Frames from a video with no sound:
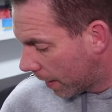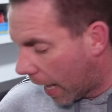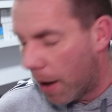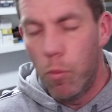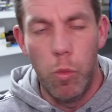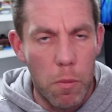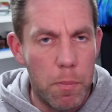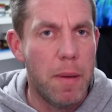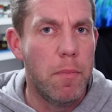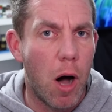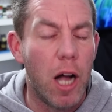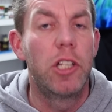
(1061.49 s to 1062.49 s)
and would be
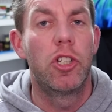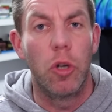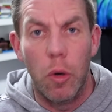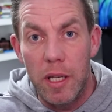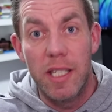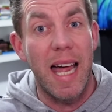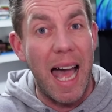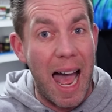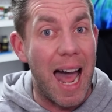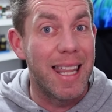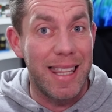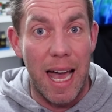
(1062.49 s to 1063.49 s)
my choice
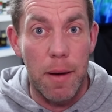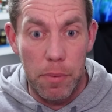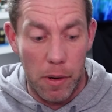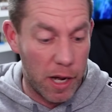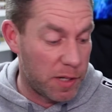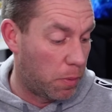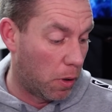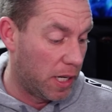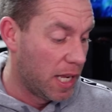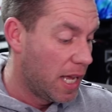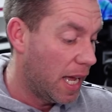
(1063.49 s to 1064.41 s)
at that price point.